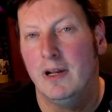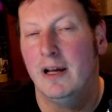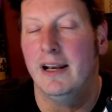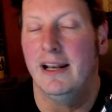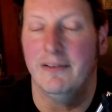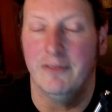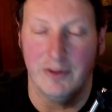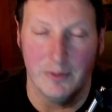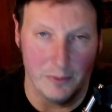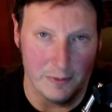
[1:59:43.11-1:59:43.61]

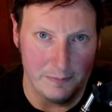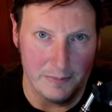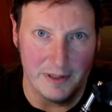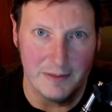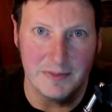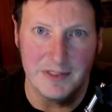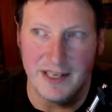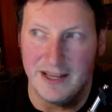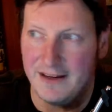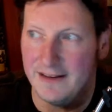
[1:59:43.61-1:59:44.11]
Not everyone,
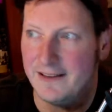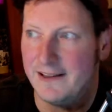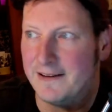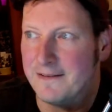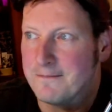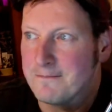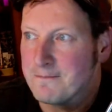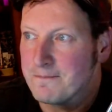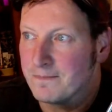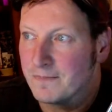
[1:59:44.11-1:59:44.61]
but I'm saying
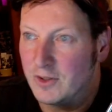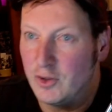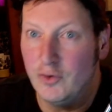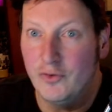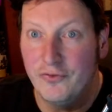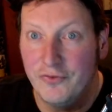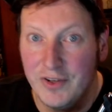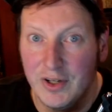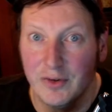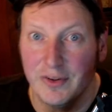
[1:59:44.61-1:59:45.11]
like
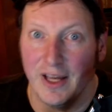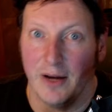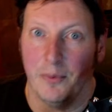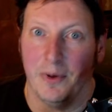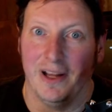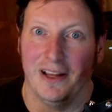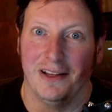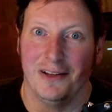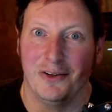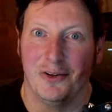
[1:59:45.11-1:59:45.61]
you feel that
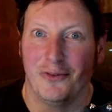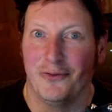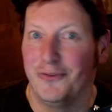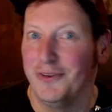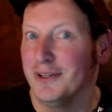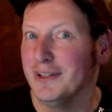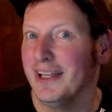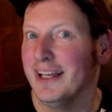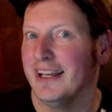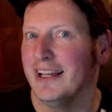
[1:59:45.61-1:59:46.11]
way. You
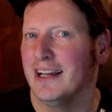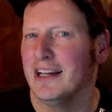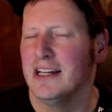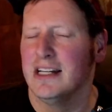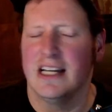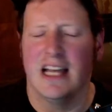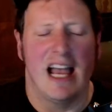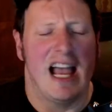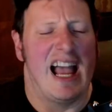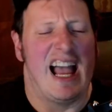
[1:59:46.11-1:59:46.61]
feel like,
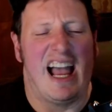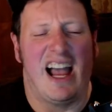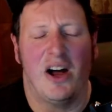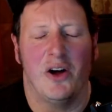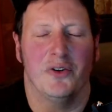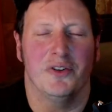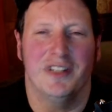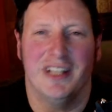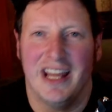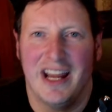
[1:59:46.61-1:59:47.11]

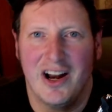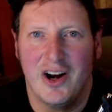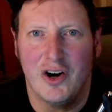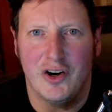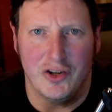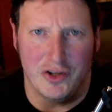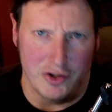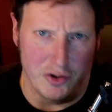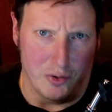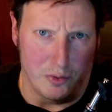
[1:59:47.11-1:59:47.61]
how
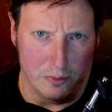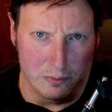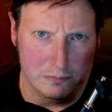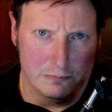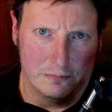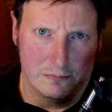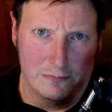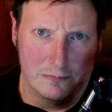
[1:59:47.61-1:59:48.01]
dare you?